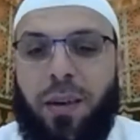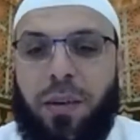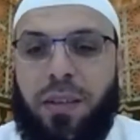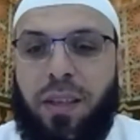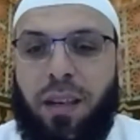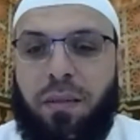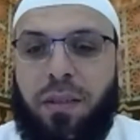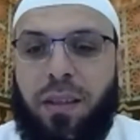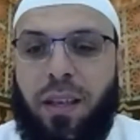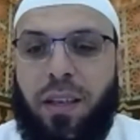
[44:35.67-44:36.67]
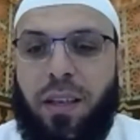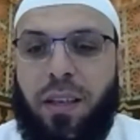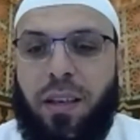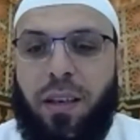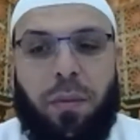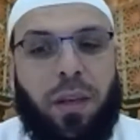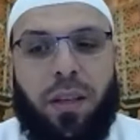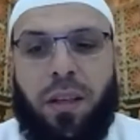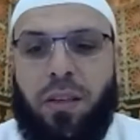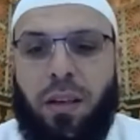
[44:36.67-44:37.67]
ourselves and the
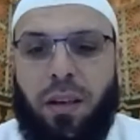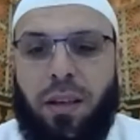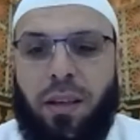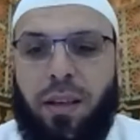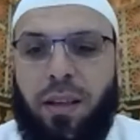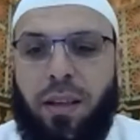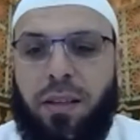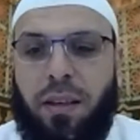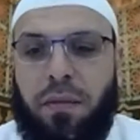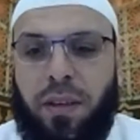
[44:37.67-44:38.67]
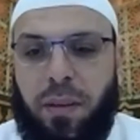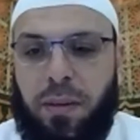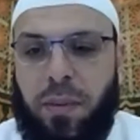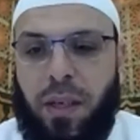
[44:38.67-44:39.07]
community, inshallah, at these tough times.